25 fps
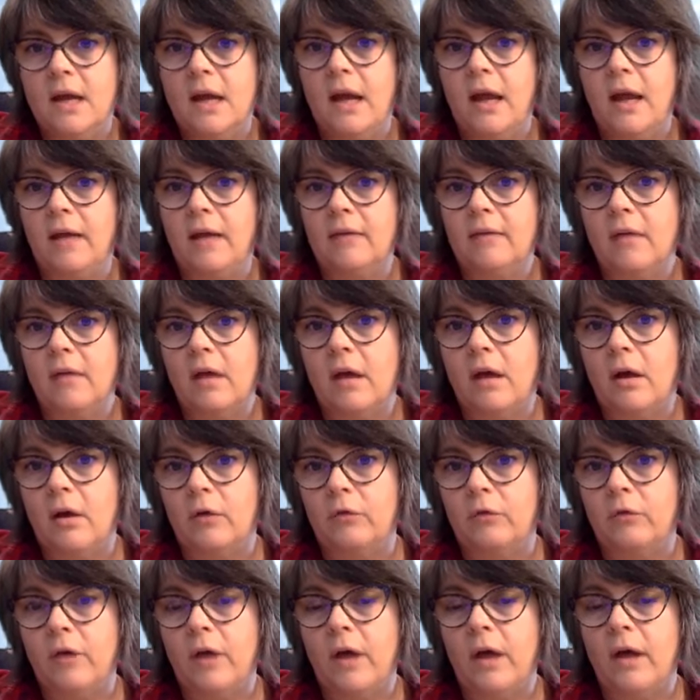as
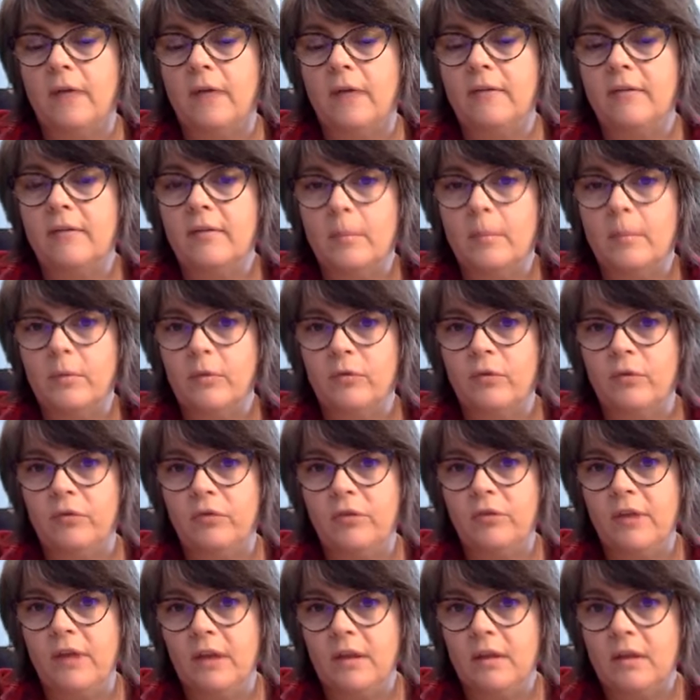of December
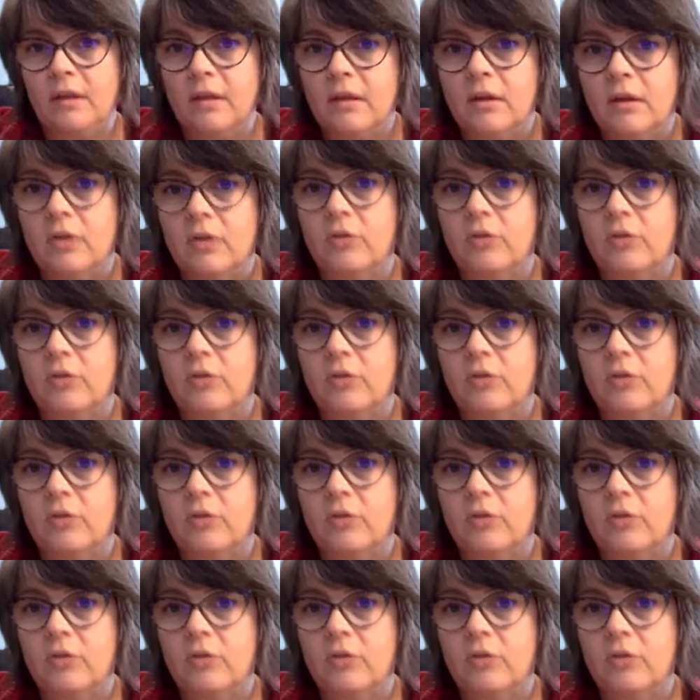15th,